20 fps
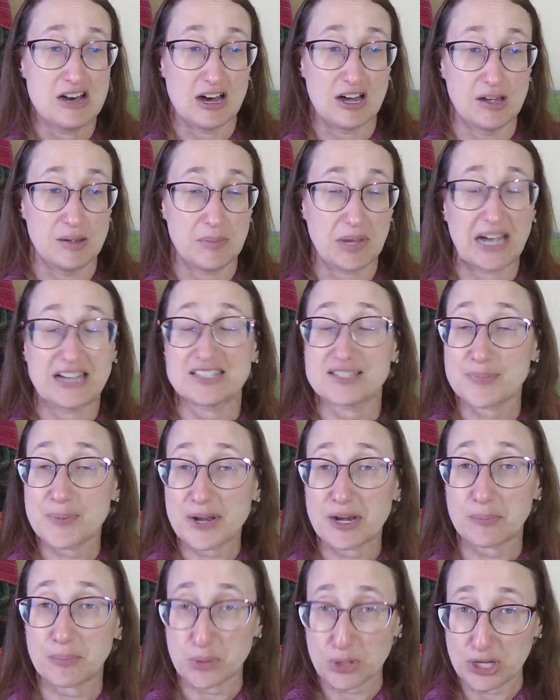I
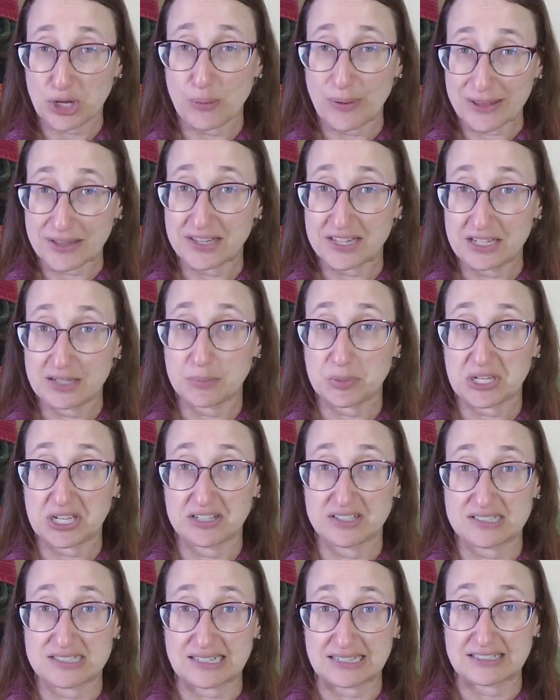spin it pretty quickly
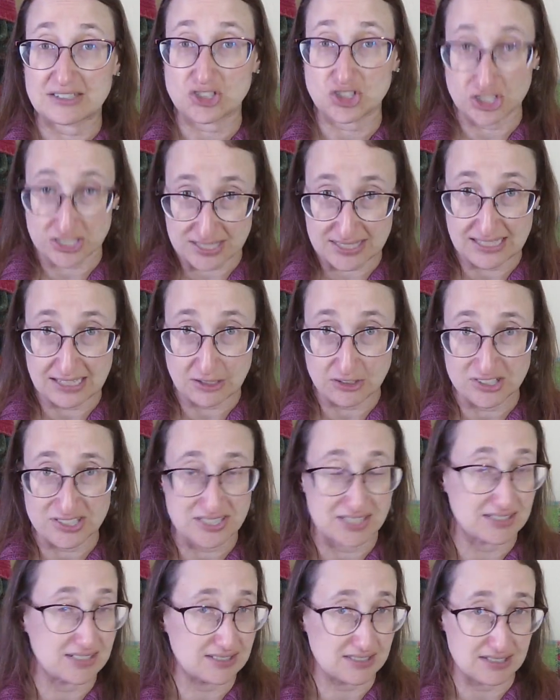because it's just
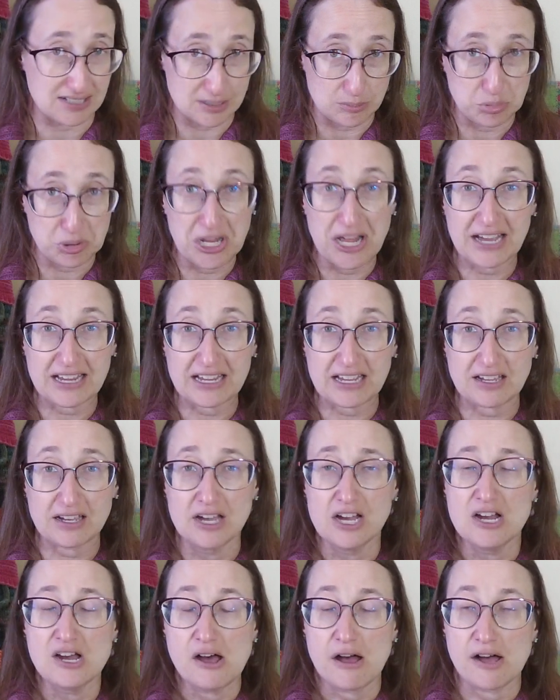singles, it doesn't need plying,
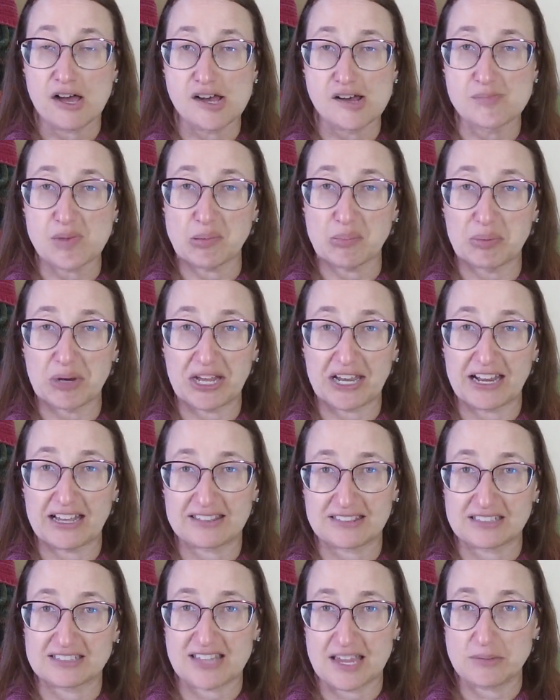but
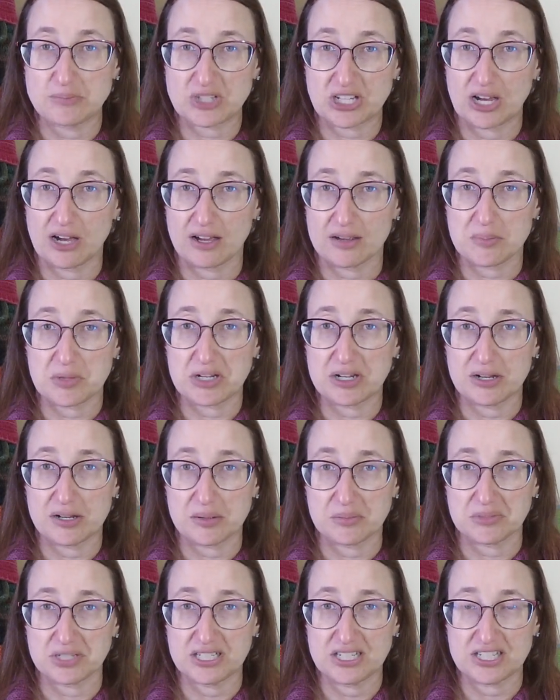at the same time,
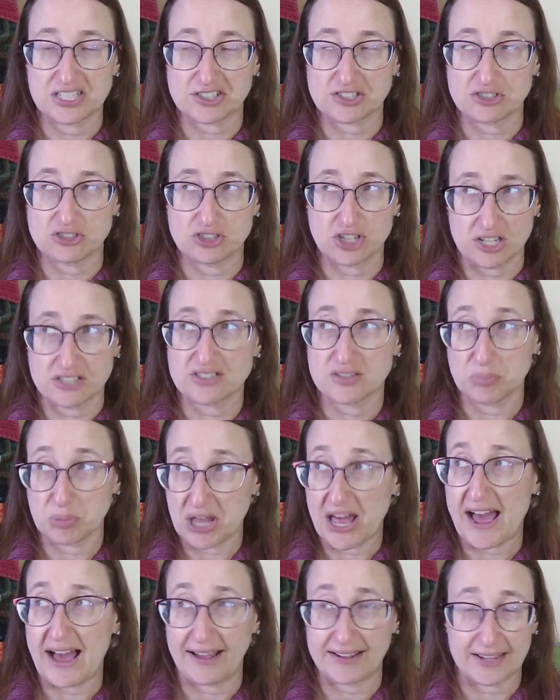it's just
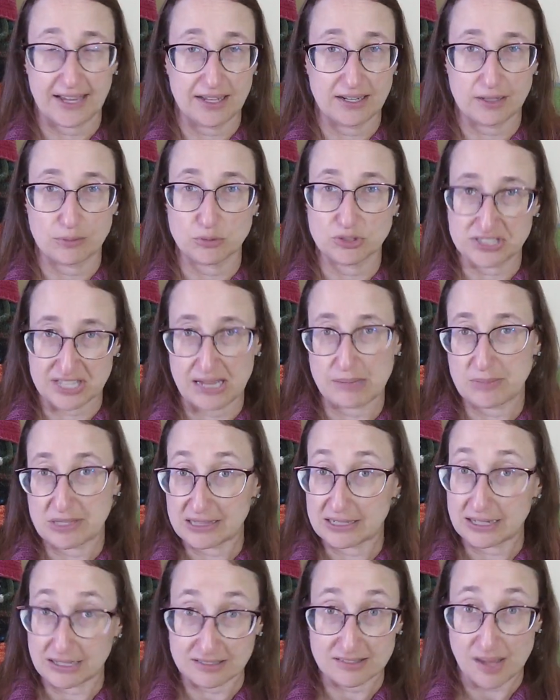black and it will take me
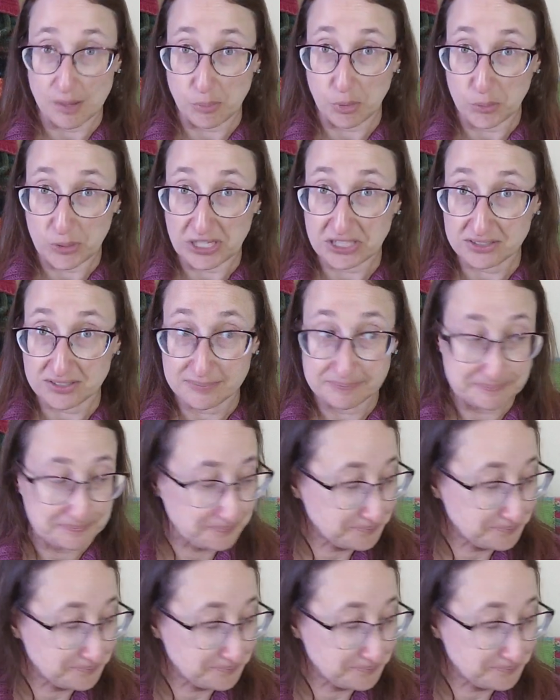the next couple weeks.